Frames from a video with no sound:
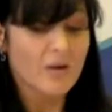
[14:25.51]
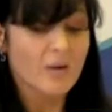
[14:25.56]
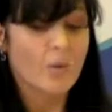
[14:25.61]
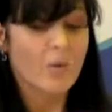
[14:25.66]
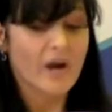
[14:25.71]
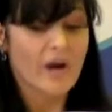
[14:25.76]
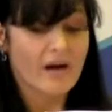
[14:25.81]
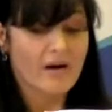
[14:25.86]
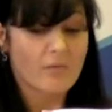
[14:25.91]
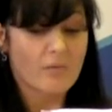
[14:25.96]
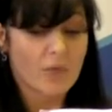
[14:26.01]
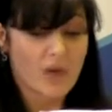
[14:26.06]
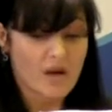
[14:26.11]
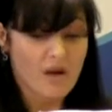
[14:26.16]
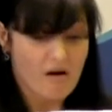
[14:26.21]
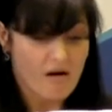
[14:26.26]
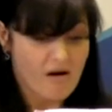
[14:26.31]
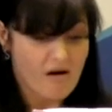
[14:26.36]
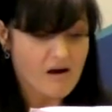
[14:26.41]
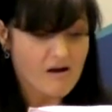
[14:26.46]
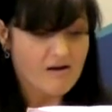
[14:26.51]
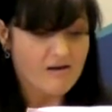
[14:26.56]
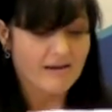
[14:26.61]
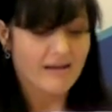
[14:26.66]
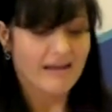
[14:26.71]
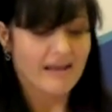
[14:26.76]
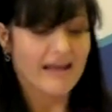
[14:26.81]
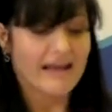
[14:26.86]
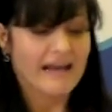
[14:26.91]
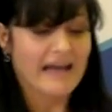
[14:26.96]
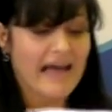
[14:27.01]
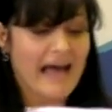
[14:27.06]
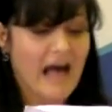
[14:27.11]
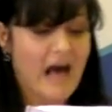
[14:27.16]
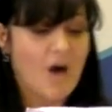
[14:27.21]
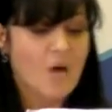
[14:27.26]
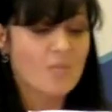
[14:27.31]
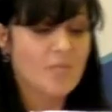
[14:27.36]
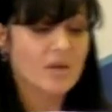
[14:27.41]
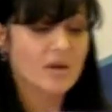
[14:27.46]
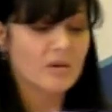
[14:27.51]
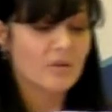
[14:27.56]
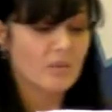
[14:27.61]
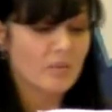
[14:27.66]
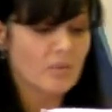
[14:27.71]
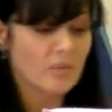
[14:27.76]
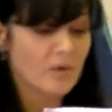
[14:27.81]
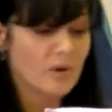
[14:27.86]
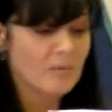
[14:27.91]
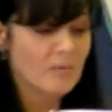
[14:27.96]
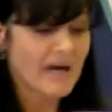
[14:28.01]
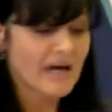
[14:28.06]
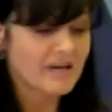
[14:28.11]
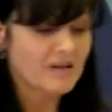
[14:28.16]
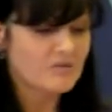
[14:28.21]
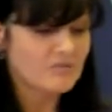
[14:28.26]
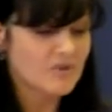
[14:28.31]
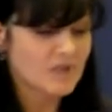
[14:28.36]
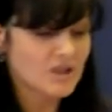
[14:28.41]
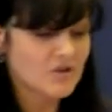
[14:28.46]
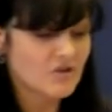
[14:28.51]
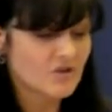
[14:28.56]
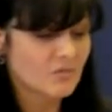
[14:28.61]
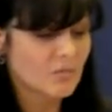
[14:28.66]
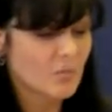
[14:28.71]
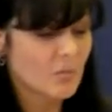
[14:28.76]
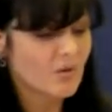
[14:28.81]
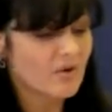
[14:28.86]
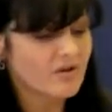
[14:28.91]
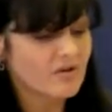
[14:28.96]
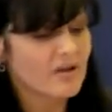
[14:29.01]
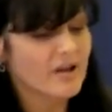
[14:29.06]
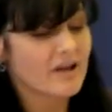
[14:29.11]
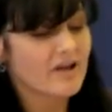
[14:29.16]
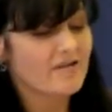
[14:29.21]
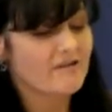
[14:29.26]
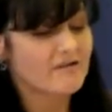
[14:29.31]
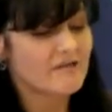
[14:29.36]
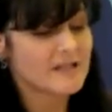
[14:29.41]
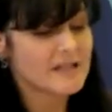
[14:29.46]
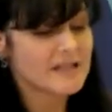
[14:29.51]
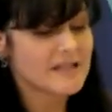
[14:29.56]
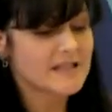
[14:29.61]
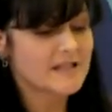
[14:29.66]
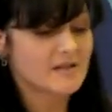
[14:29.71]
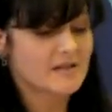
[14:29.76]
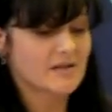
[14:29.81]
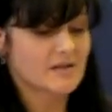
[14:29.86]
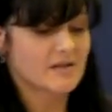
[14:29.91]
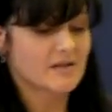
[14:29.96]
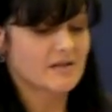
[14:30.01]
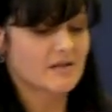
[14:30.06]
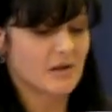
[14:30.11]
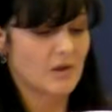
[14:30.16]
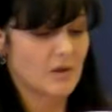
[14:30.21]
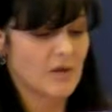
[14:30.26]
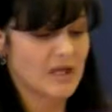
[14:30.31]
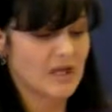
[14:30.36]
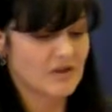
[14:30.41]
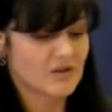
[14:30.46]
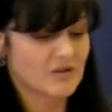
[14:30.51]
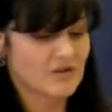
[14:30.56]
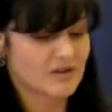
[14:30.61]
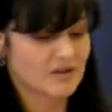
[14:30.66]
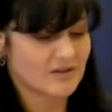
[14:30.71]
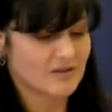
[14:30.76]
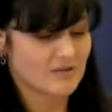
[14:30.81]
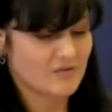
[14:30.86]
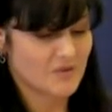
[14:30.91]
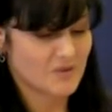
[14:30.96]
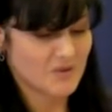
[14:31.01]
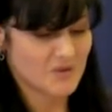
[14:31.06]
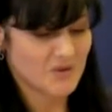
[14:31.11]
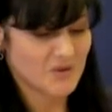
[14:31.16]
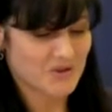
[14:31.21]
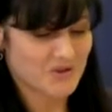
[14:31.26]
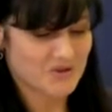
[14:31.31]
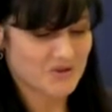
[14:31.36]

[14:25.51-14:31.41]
where we are, and how we might reach a more felicitous location in the future.